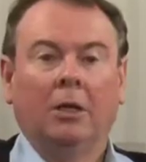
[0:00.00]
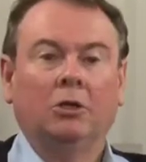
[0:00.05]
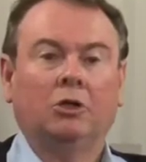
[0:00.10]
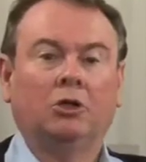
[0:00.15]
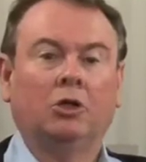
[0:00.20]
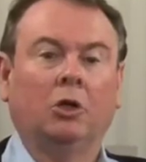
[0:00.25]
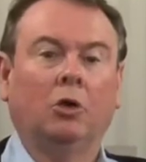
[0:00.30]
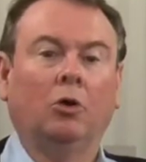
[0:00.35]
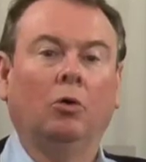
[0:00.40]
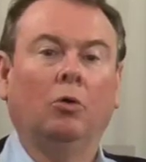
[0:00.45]

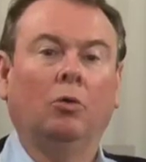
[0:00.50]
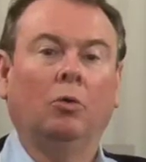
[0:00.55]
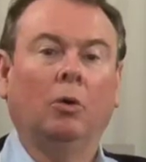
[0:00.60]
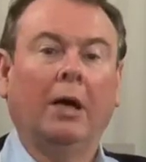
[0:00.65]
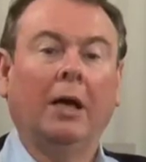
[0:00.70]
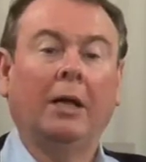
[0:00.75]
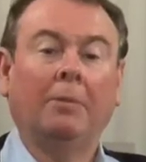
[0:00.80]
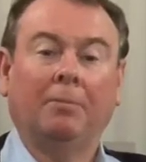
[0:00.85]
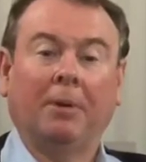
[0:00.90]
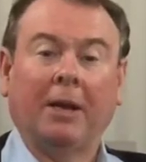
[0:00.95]
So
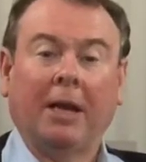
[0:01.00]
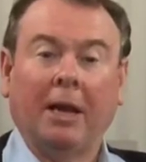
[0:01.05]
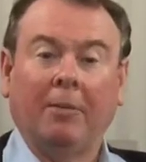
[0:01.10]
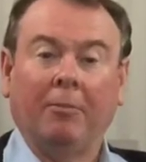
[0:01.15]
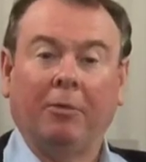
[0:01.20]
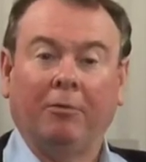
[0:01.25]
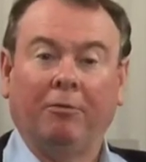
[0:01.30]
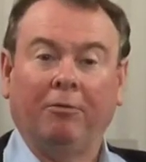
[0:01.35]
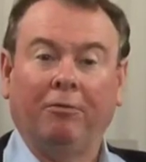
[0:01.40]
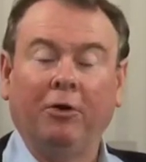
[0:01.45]
it
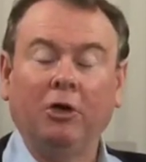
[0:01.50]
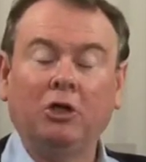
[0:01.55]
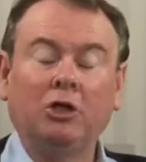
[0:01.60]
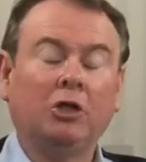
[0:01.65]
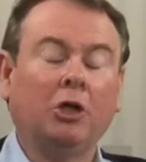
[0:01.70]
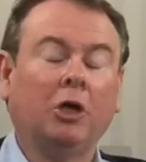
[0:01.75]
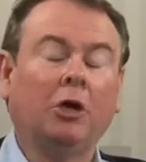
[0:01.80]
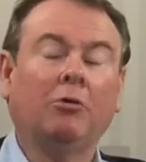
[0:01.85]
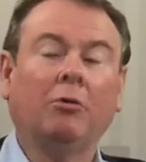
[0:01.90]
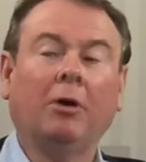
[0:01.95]
became the
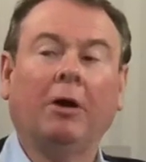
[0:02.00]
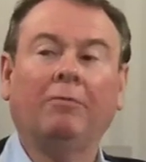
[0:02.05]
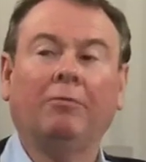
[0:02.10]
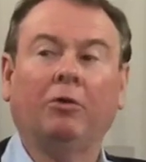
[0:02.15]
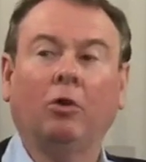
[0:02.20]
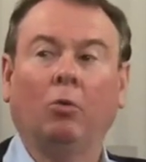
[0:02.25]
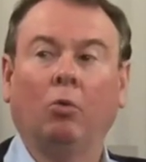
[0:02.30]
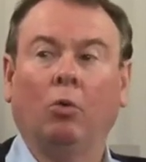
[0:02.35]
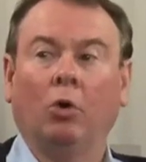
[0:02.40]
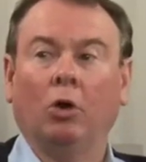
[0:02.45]
first
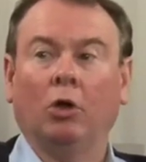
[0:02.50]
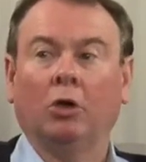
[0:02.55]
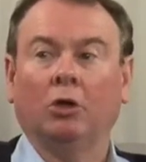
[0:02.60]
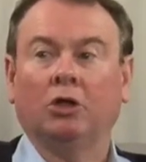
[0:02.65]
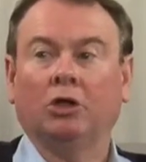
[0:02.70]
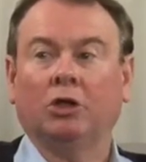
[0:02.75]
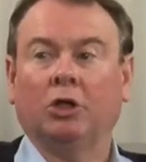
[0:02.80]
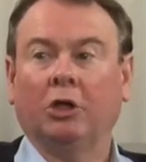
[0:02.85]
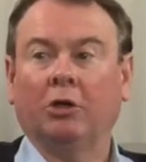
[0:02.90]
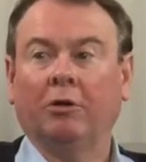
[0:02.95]
aircraft in the
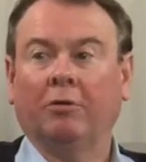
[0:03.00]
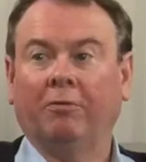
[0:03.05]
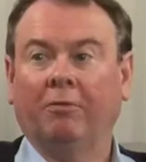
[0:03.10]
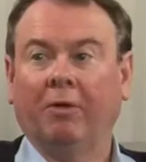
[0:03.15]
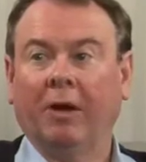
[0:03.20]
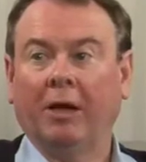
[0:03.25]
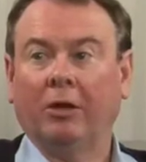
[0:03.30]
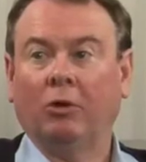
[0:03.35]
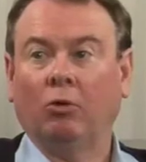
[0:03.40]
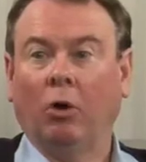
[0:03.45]
world
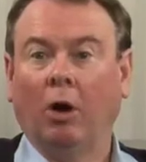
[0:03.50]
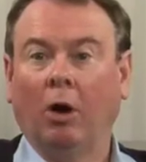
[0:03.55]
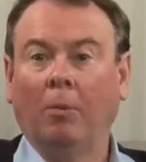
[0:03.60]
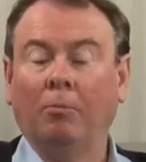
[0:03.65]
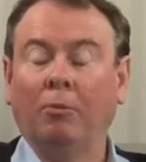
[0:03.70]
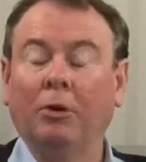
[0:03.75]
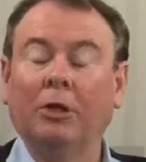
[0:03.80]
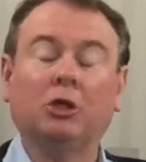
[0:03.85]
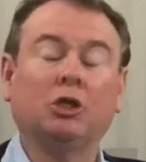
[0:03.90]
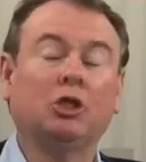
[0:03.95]
certified to
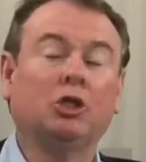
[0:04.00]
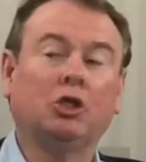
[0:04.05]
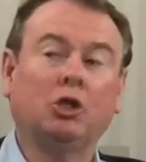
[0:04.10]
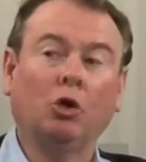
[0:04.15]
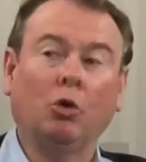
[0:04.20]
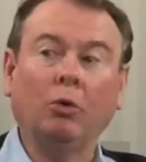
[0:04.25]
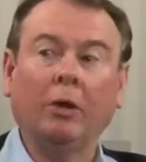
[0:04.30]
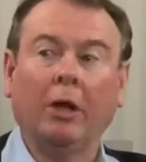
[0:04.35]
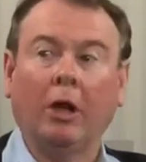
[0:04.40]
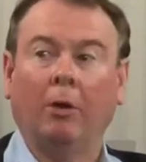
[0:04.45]
operate
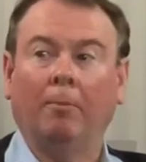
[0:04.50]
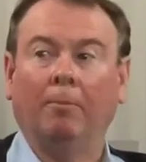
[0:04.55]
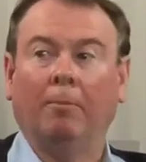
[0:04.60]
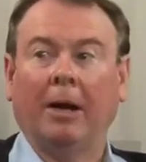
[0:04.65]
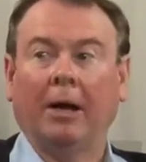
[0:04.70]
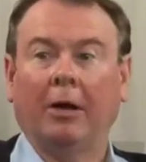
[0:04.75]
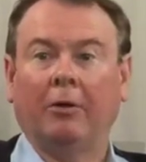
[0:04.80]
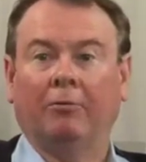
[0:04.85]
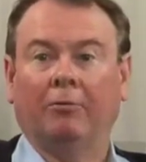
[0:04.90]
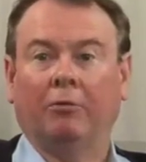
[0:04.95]
solely on
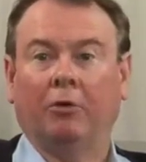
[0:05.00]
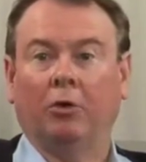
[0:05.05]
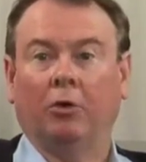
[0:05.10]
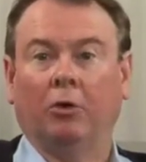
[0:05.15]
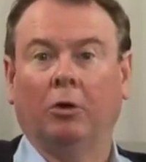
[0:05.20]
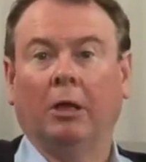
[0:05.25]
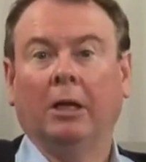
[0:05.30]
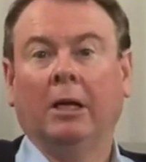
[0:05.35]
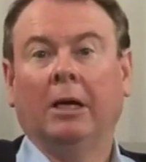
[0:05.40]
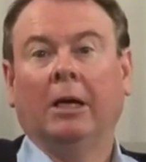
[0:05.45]

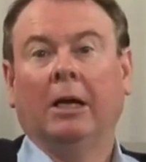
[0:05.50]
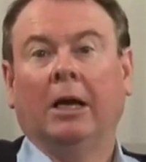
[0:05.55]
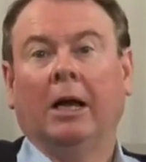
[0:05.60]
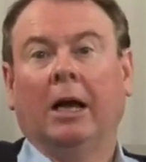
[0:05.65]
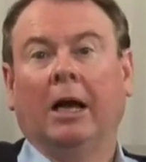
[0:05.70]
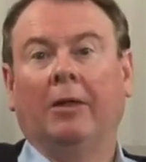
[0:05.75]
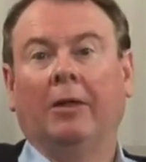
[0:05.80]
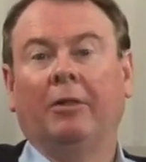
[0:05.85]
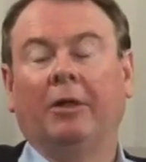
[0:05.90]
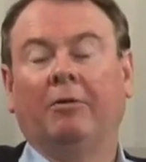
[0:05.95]
biofuel.
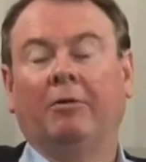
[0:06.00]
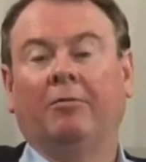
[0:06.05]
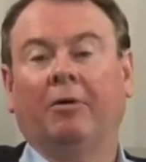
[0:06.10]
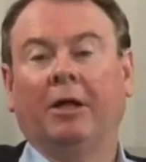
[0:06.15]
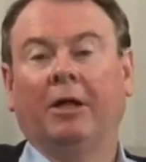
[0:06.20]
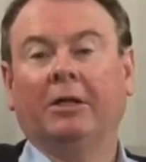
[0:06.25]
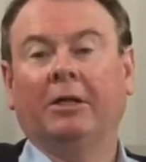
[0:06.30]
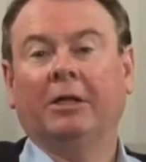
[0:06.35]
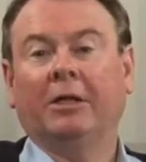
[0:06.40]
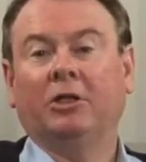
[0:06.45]
And the
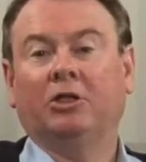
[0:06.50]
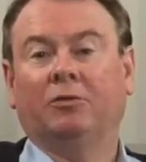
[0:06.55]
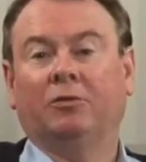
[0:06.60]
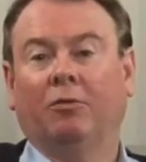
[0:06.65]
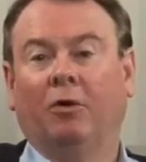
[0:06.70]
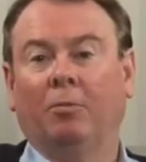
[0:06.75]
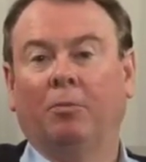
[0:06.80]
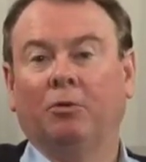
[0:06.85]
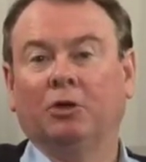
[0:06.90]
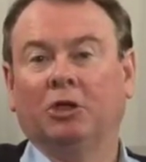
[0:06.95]
advantage
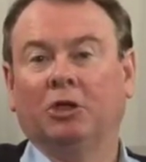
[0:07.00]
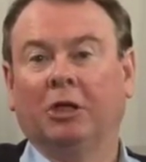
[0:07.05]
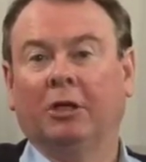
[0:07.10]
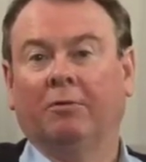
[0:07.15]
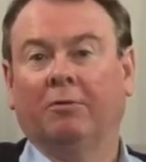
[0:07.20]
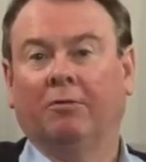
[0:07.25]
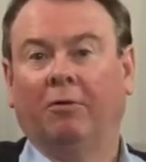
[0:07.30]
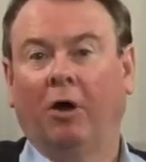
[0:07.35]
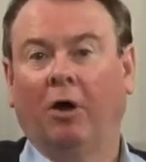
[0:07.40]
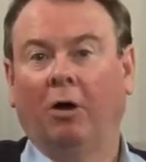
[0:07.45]
for
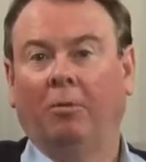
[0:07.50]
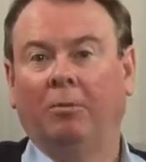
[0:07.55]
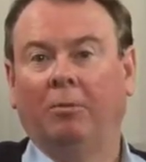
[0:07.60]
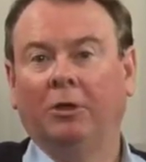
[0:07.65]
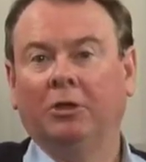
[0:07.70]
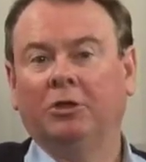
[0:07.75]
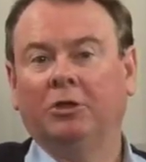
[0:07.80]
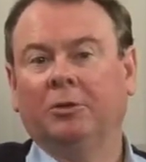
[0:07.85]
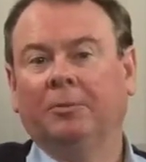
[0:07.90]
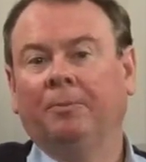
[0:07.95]
Brazilian
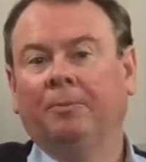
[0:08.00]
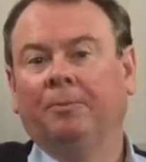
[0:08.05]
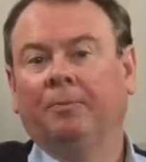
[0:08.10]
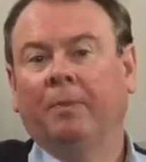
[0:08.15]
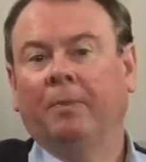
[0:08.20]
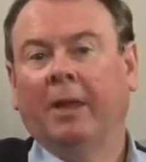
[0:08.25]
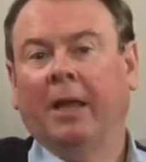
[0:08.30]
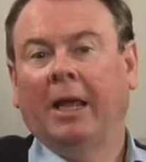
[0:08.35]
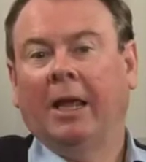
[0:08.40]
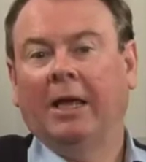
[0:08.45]
farmers
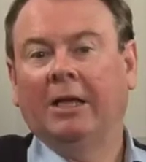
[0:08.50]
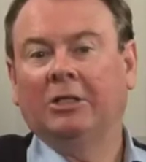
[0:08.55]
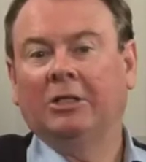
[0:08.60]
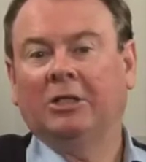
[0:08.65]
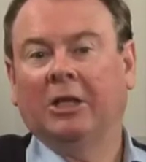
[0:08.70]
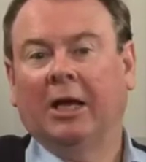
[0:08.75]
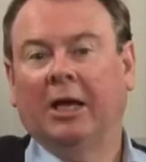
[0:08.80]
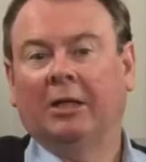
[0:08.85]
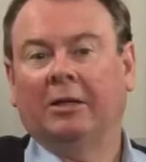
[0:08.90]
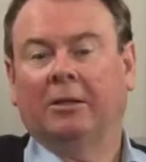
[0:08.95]

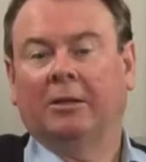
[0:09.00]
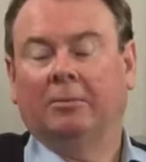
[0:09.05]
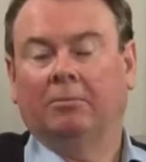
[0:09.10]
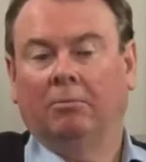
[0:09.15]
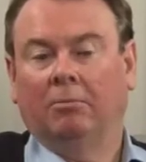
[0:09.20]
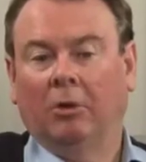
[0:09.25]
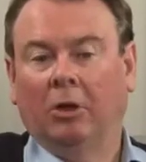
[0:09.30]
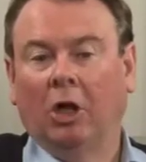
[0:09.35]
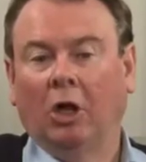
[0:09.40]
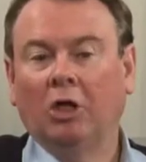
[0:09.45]
is that
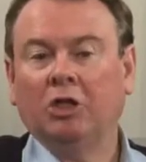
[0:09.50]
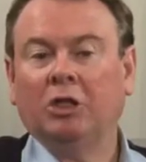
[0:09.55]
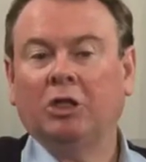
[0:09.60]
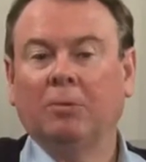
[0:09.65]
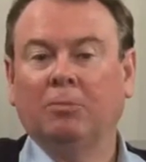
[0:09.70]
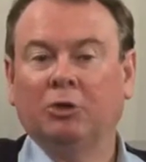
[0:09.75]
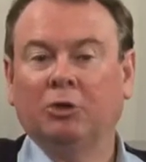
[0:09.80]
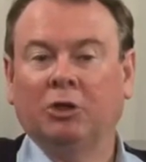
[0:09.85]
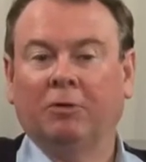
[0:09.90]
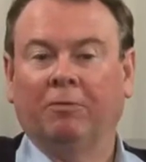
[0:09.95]

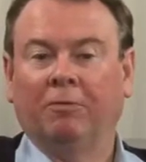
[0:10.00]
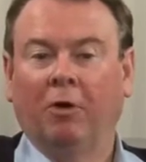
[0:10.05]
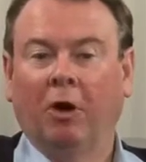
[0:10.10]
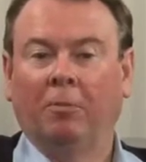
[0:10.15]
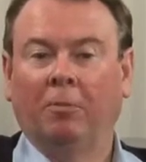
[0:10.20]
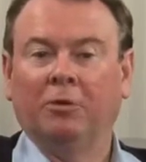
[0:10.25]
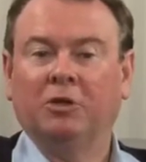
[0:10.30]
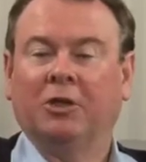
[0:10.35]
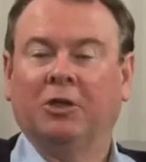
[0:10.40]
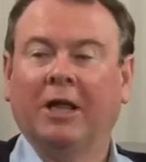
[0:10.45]
large-scale Brazilian
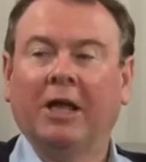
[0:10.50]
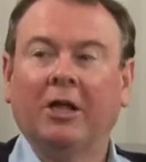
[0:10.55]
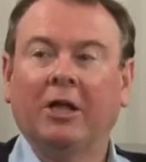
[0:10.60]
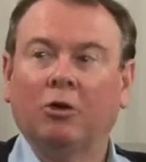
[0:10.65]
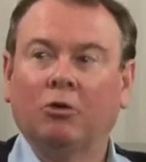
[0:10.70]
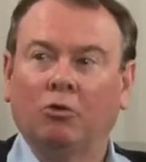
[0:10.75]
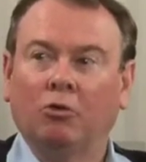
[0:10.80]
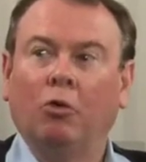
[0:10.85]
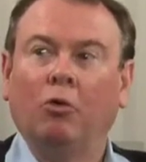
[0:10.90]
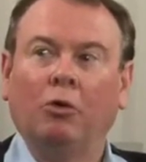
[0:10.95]
farmers, they
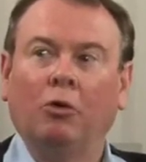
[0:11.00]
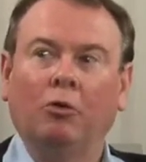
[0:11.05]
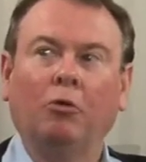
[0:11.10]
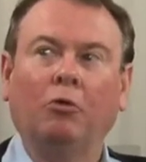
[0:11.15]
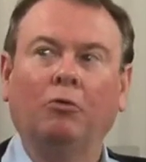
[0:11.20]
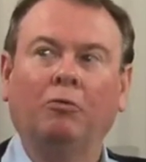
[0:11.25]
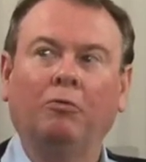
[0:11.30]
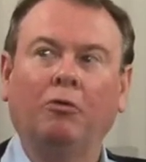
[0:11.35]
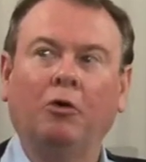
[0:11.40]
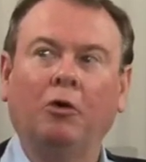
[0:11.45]
can grow their
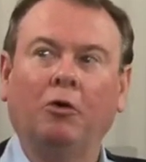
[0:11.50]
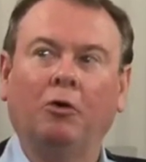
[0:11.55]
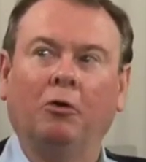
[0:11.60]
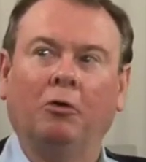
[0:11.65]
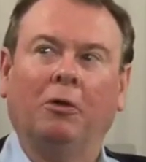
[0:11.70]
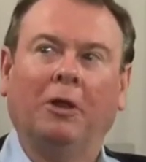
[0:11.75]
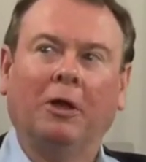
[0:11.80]
own fuel.